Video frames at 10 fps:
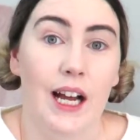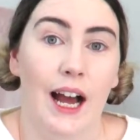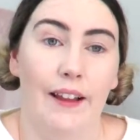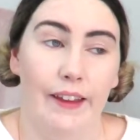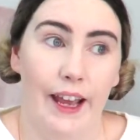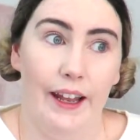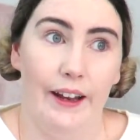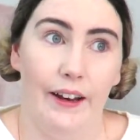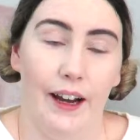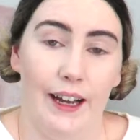And
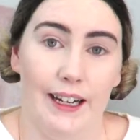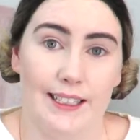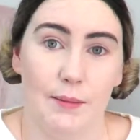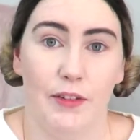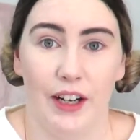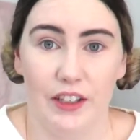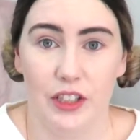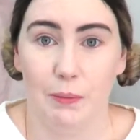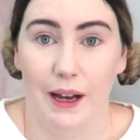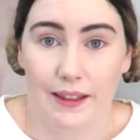then I asked them if I could
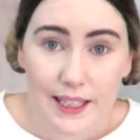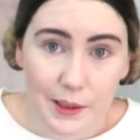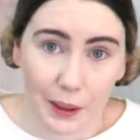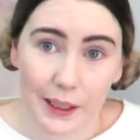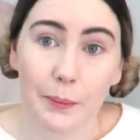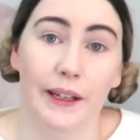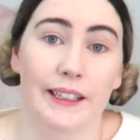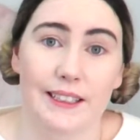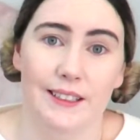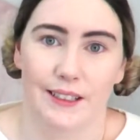just buy this one
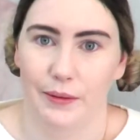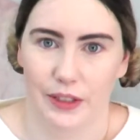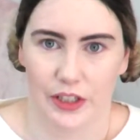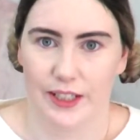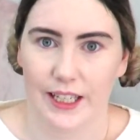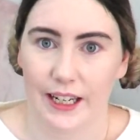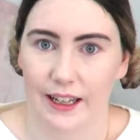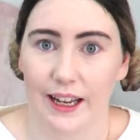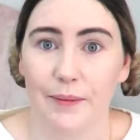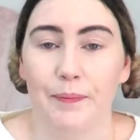because it was just sitting
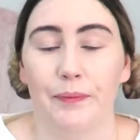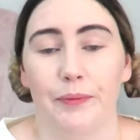there.